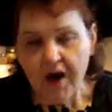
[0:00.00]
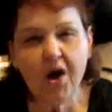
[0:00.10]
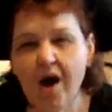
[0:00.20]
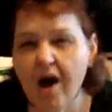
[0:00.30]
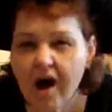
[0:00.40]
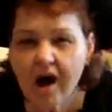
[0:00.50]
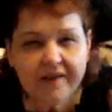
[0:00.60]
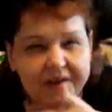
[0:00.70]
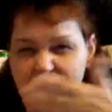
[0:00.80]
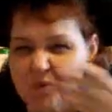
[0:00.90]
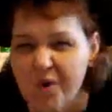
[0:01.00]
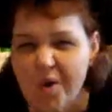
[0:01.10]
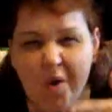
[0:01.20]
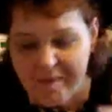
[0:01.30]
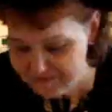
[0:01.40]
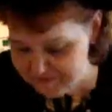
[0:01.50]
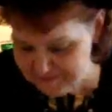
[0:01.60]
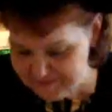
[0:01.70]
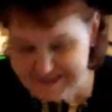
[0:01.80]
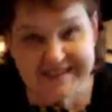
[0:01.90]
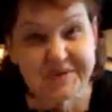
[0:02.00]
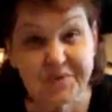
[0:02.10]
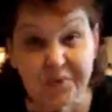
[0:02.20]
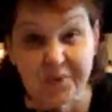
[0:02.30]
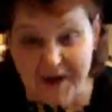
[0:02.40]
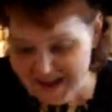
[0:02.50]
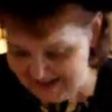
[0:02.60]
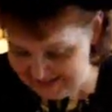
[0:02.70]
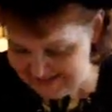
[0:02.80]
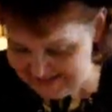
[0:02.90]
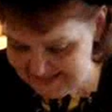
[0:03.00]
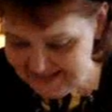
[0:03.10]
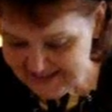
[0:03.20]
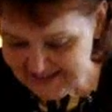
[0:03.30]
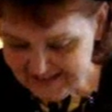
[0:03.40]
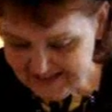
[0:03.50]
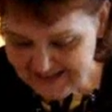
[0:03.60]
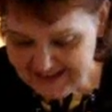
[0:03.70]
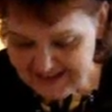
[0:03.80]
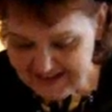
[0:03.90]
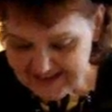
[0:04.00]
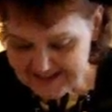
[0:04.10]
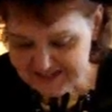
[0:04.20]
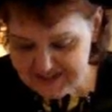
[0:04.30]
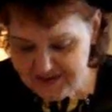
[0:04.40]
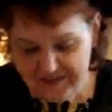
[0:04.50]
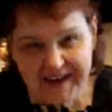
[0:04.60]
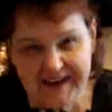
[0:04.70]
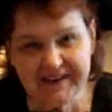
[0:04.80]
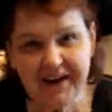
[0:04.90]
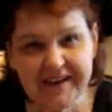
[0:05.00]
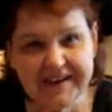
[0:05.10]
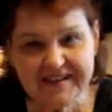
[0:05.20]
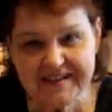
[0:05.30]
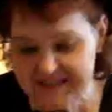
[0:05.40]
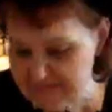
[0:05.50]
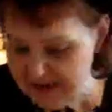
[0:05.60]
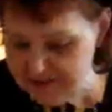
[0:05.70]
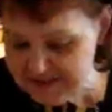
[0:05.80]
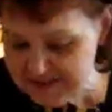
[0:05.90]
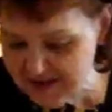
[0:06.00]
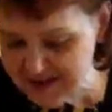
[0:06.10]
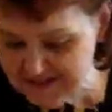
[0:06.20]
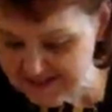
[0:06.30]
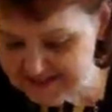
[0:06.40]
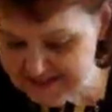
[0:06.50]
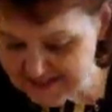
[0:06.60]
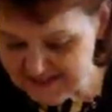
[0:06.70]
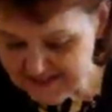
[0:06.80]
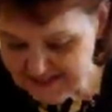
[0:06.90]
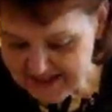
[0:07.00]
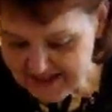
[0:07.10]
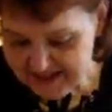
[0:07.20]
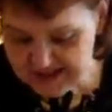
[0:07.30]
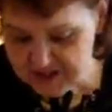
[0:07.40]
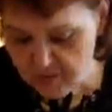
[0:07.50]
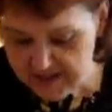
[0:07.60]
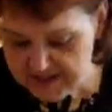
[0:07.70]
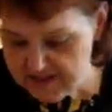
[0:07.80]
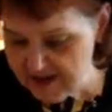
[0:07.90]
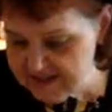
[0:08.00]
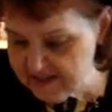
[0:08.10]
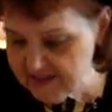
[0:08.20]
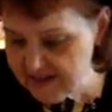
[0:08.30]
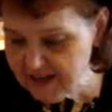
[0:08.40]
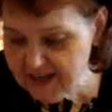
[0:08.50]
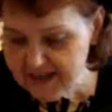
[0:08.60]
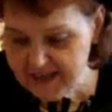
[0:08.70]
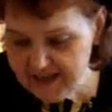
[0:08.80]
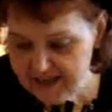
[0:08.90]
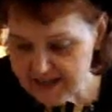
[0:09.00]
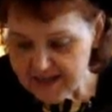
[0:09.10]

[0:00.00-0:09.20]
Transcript: Oh, the aroma from this is great. It's just all that garlic and the tomato sauce and the soy sauce and the honey.